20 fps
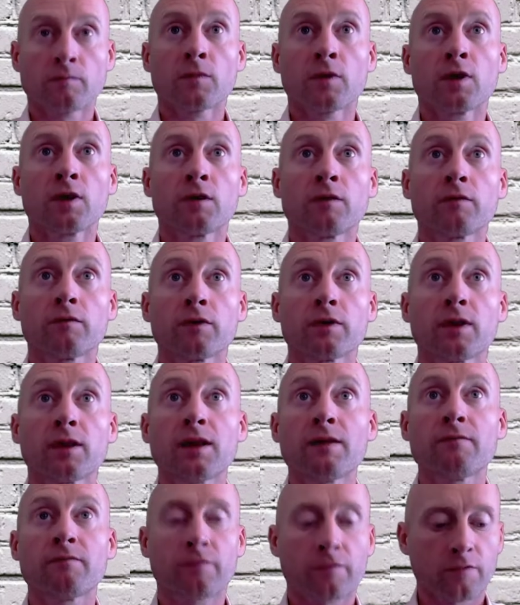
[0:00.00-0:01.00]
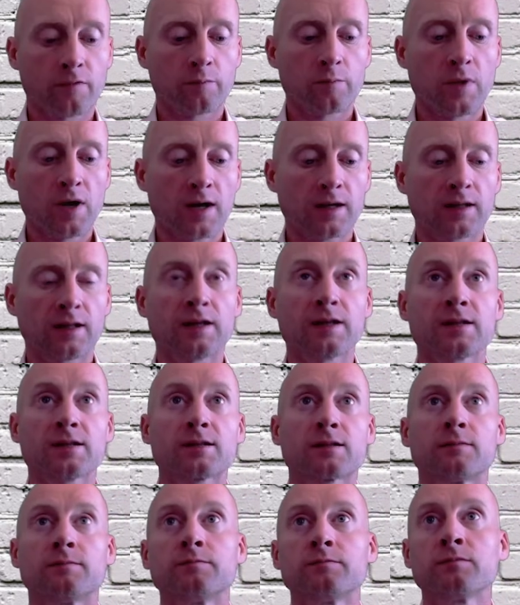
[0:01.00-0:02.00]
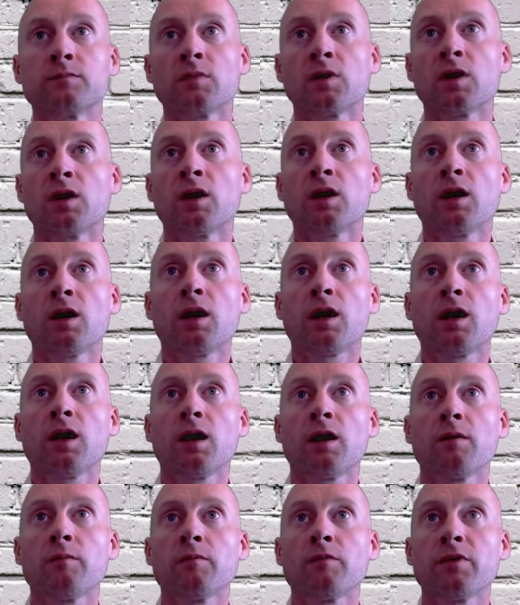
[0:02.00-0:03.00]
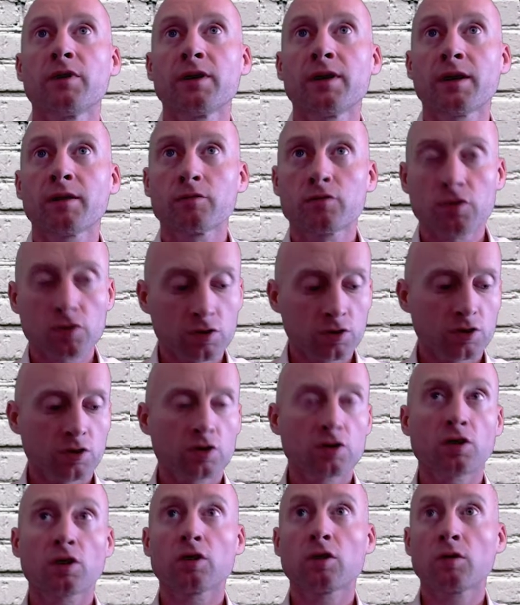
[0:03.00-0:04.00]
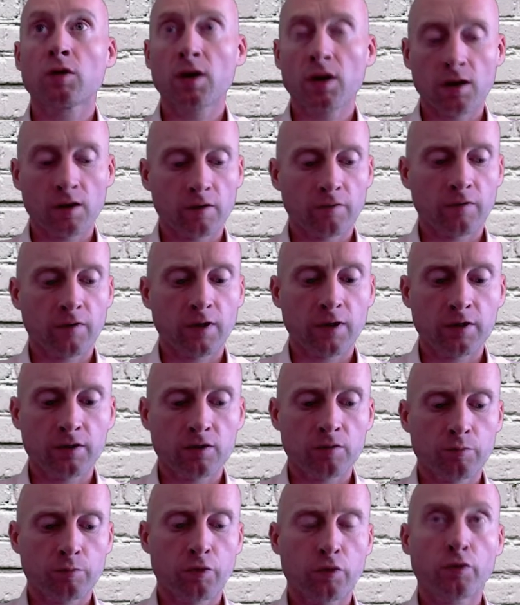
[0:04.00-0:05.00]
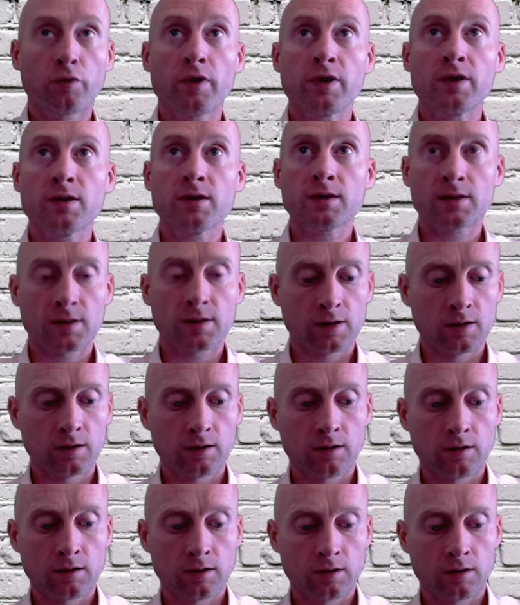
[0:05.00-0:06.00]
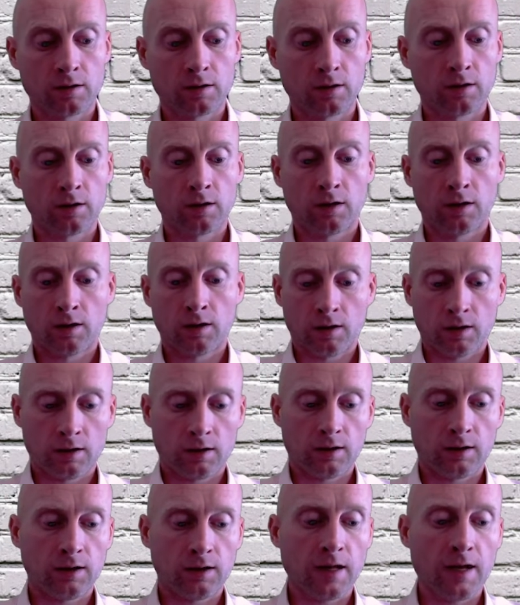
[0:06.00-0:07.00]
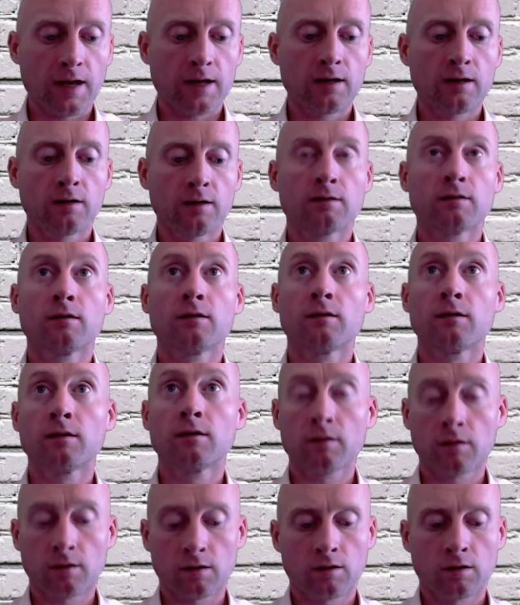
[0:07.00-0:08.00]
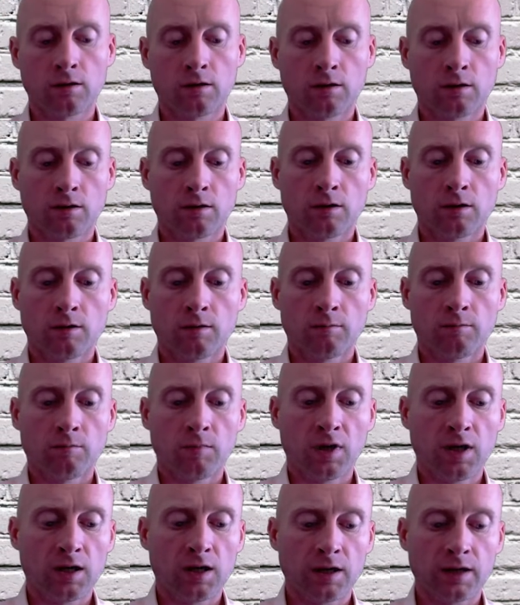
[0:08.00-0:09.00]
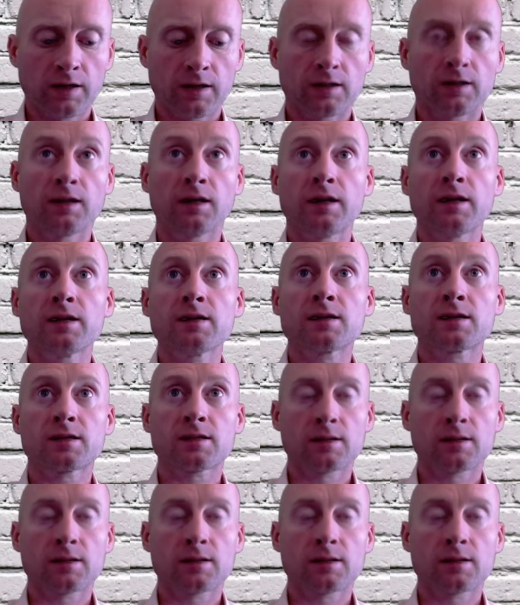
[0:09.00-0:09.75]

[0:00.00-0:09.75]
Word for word: For the length of my list. Um, now just to show you here, if I do print len my list